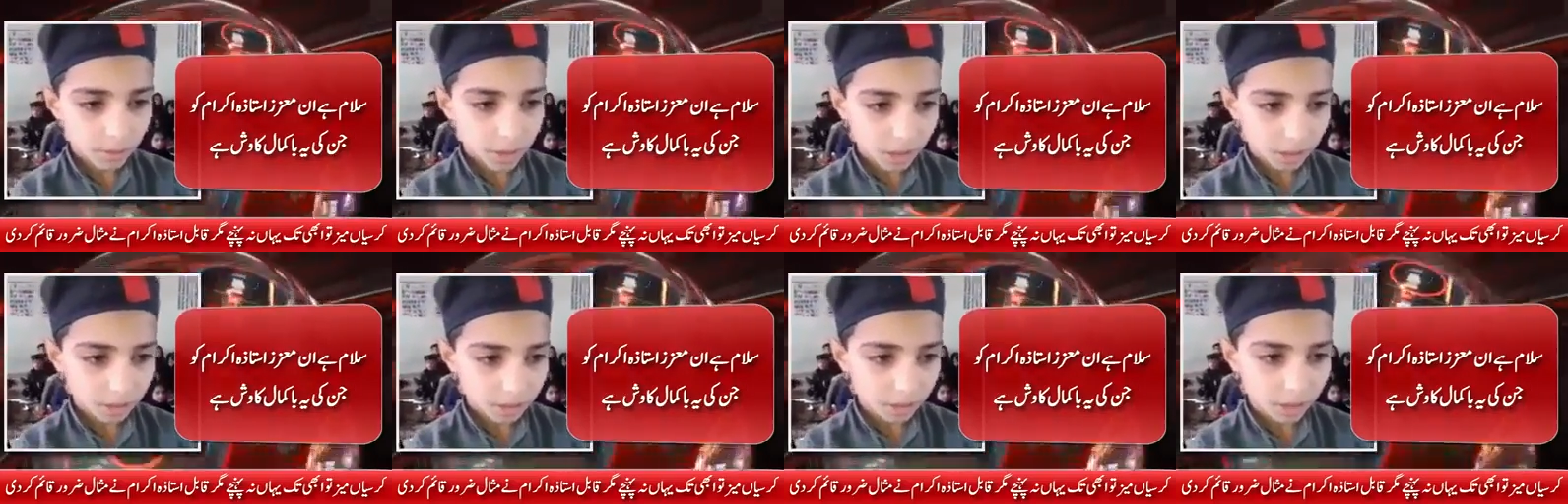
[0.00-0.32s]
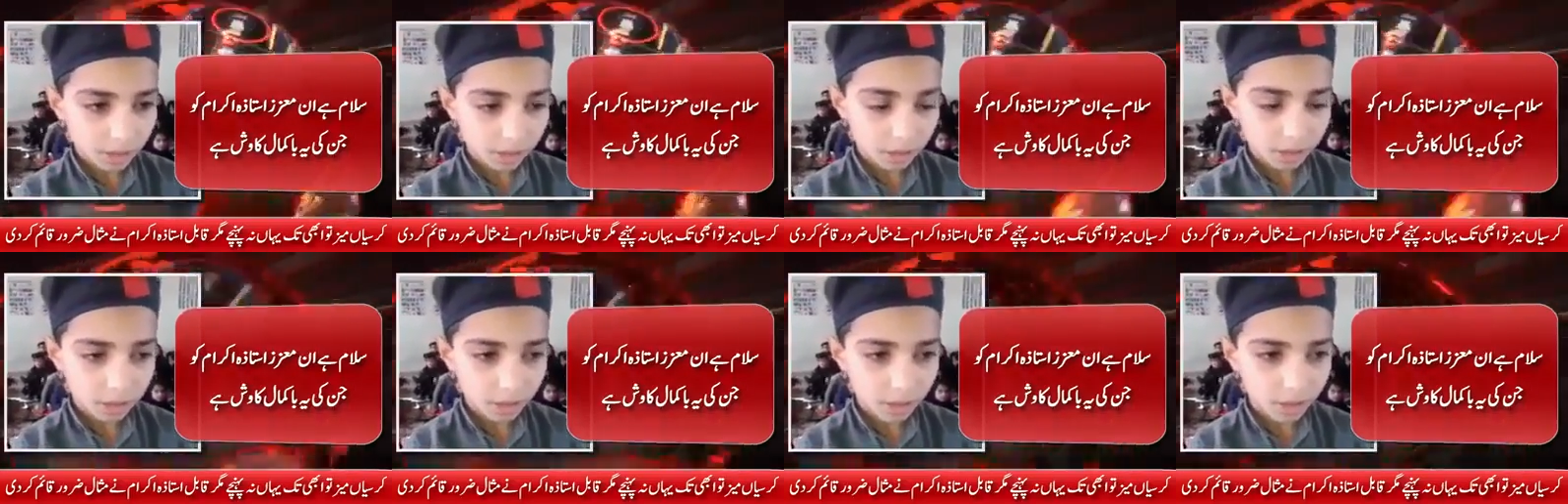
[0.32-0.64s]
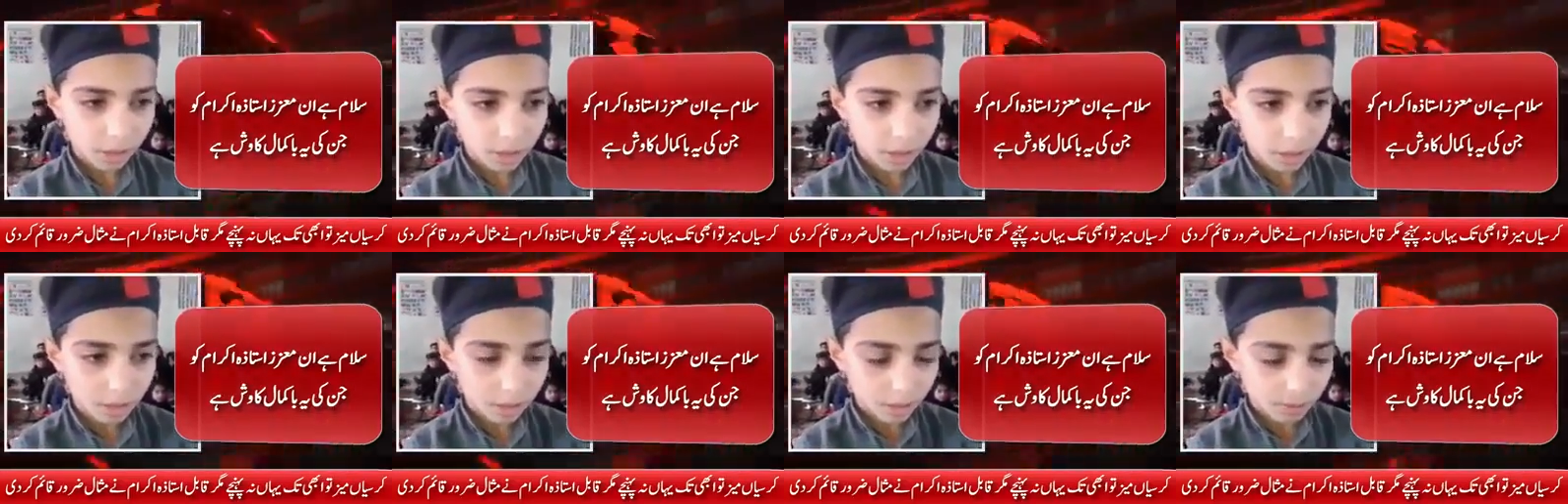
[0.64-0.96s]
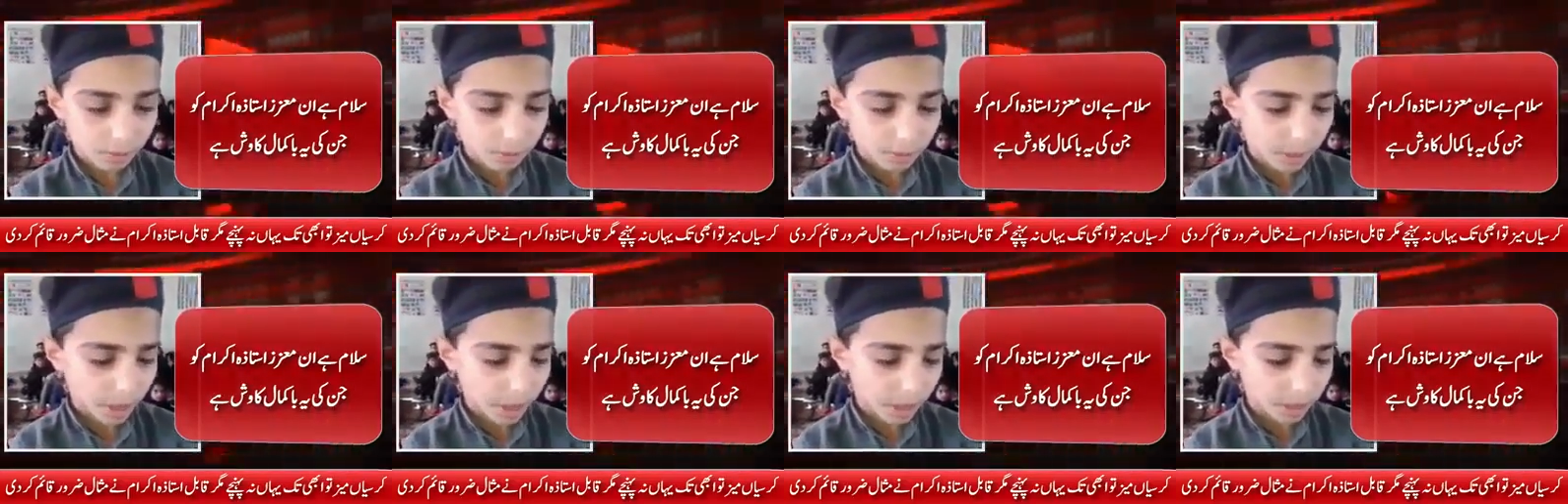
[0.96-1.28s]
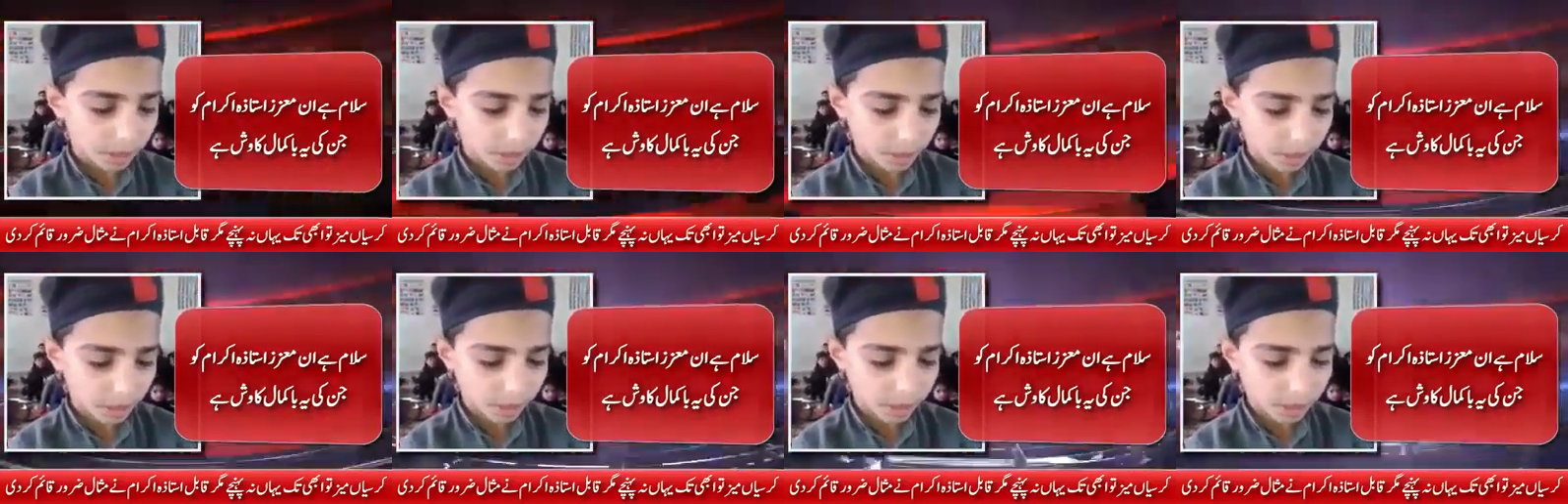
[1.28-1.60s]
My
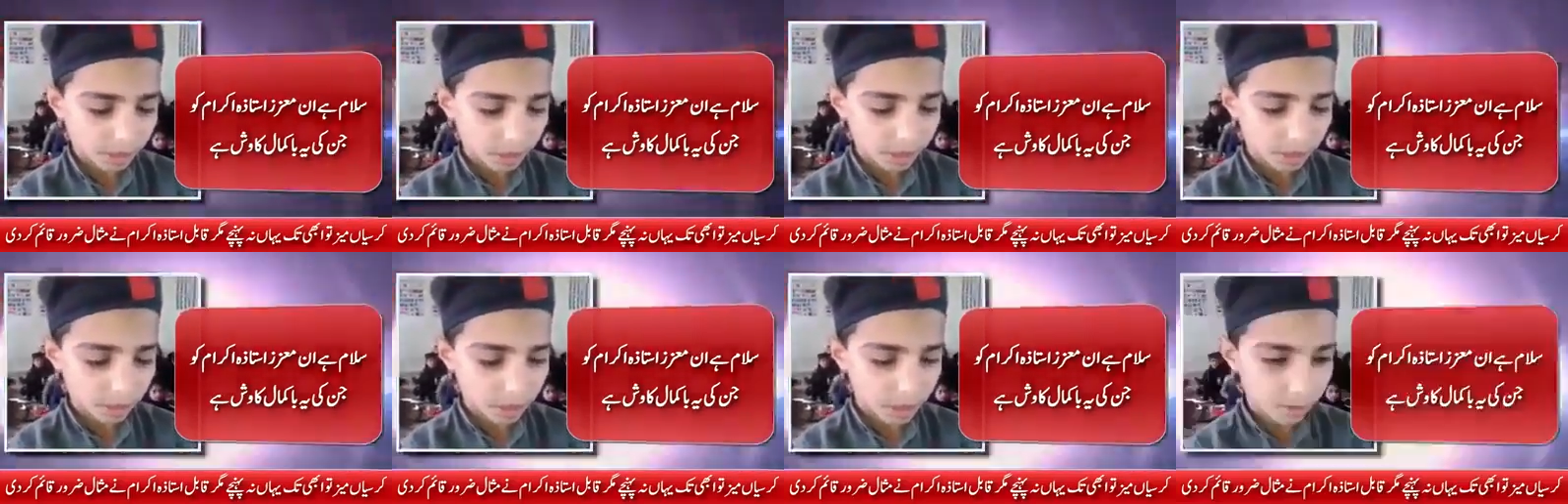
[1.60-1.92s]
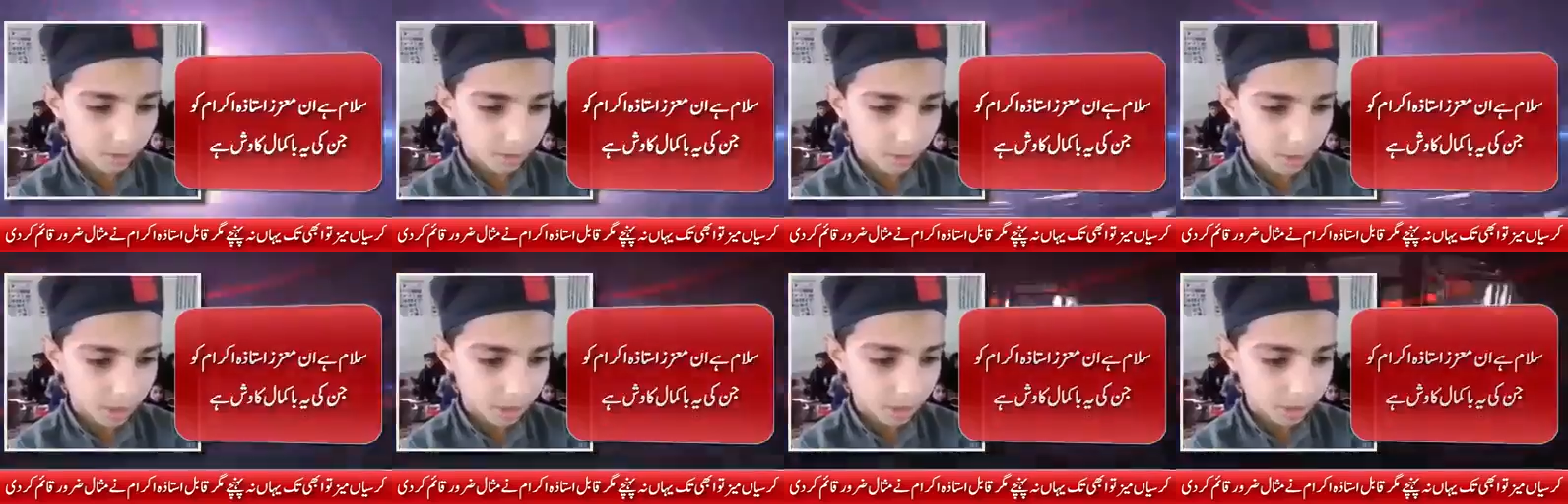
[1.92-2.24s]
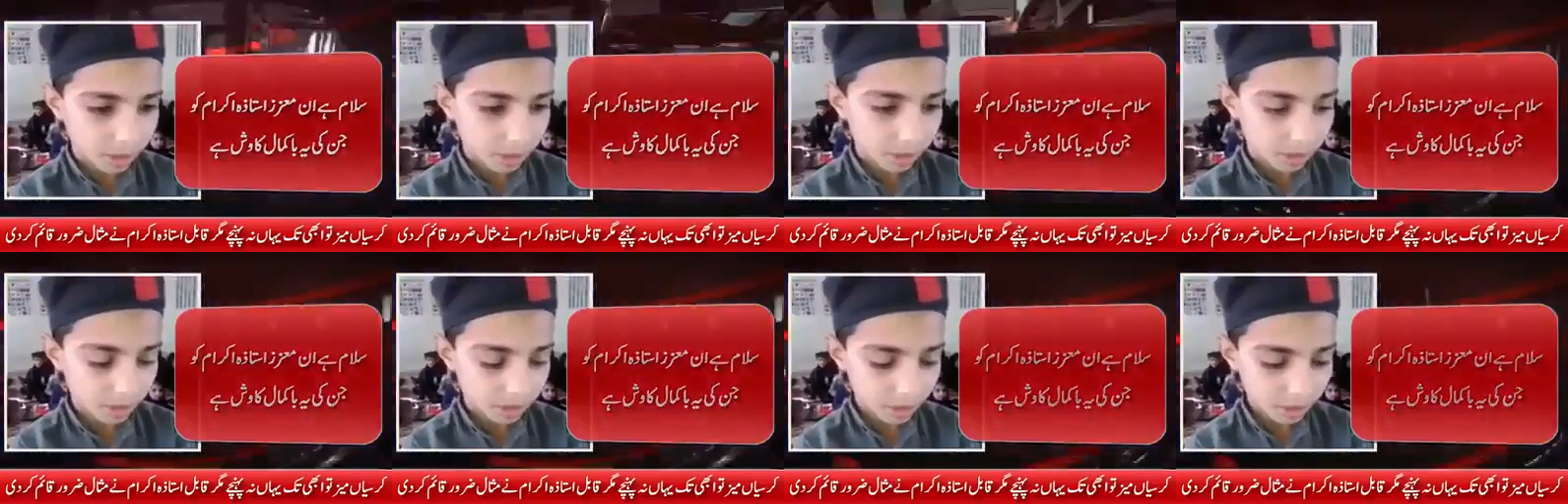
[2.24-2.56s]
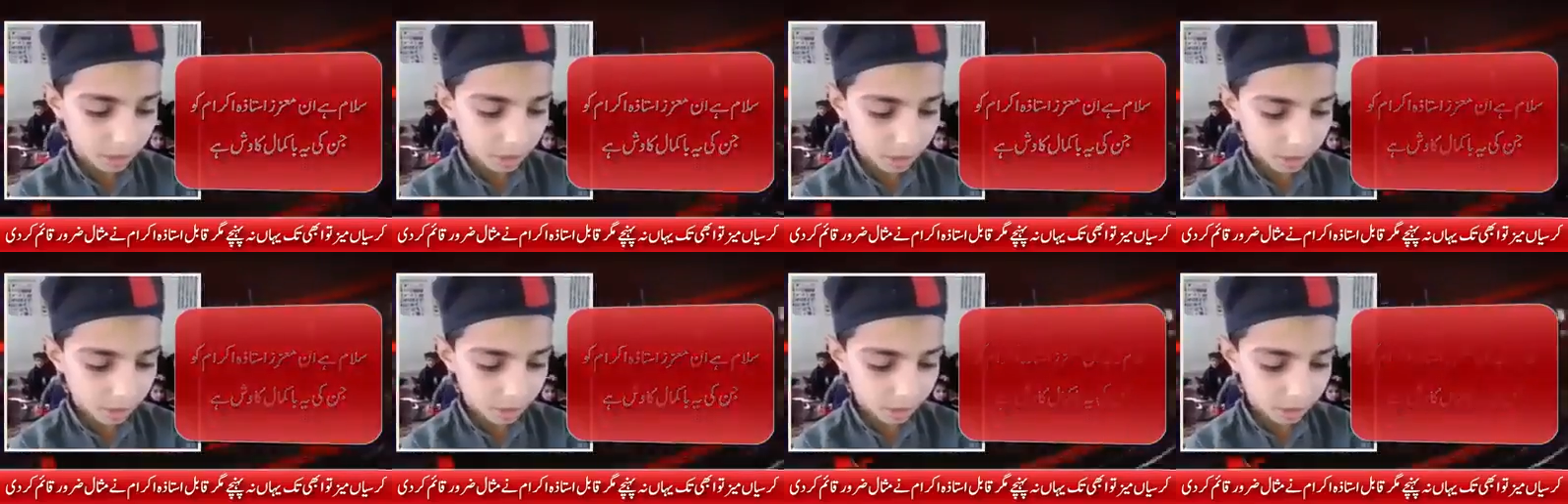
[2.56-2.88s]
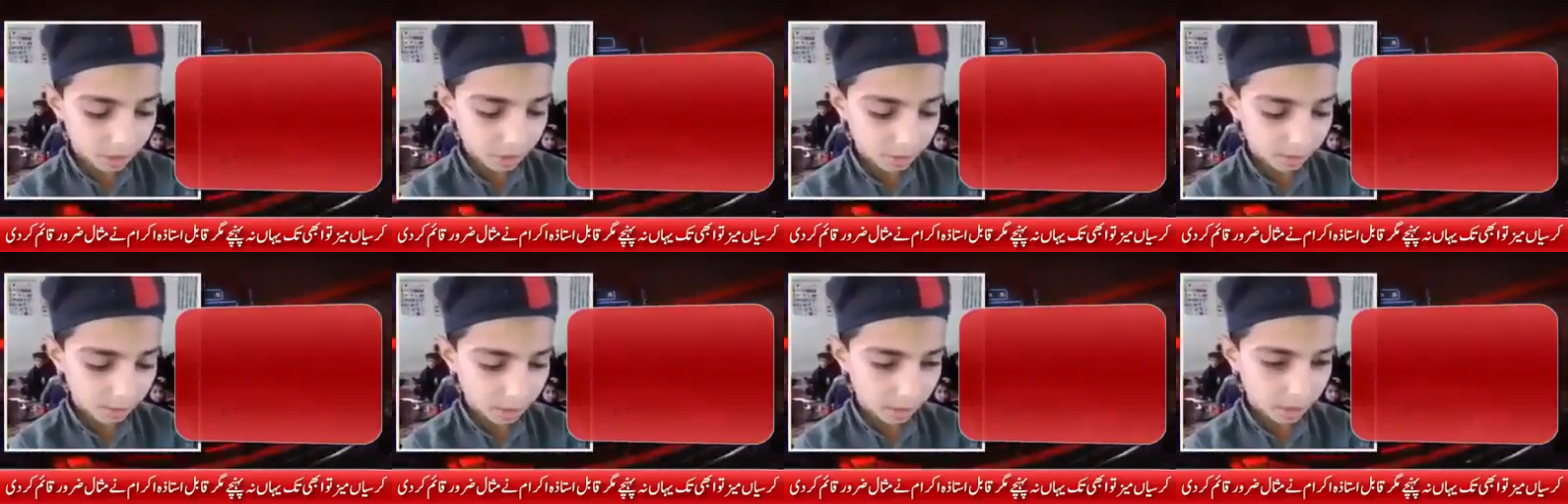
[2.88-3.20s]
tahsil name is
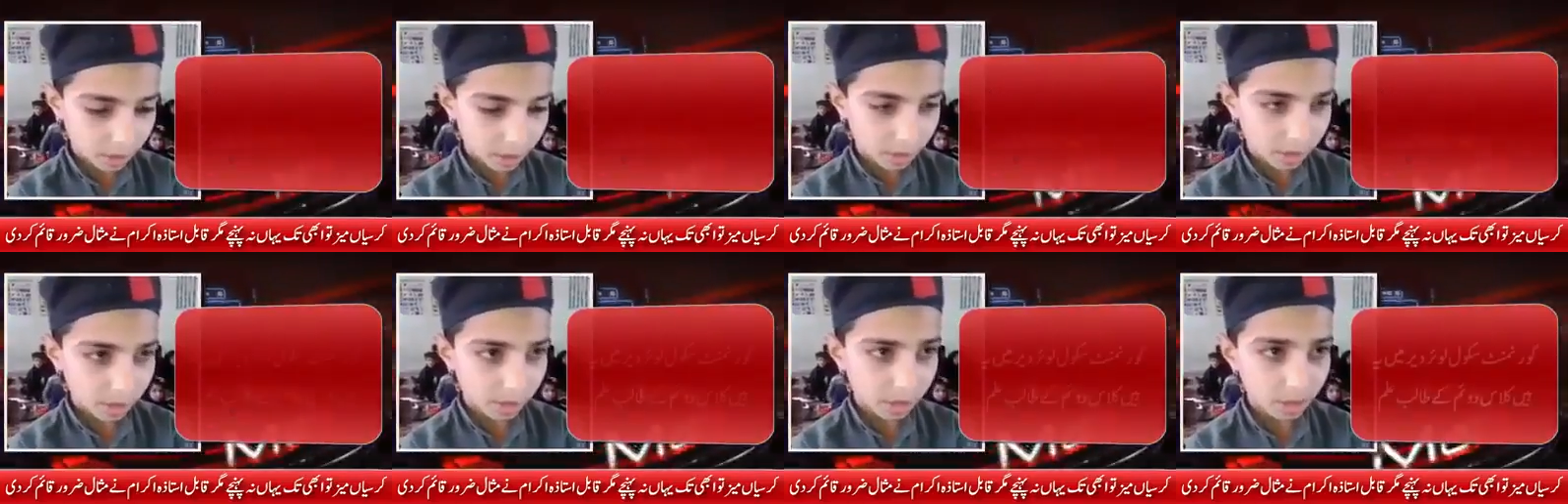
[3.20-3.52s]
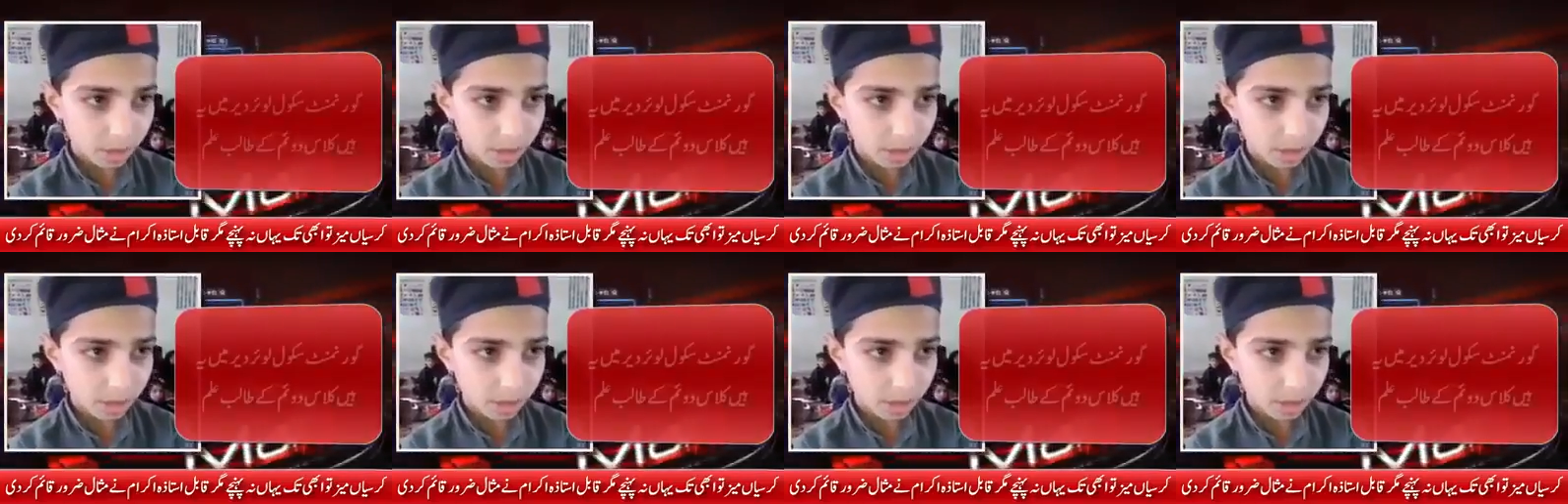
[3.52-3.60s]
Timargara.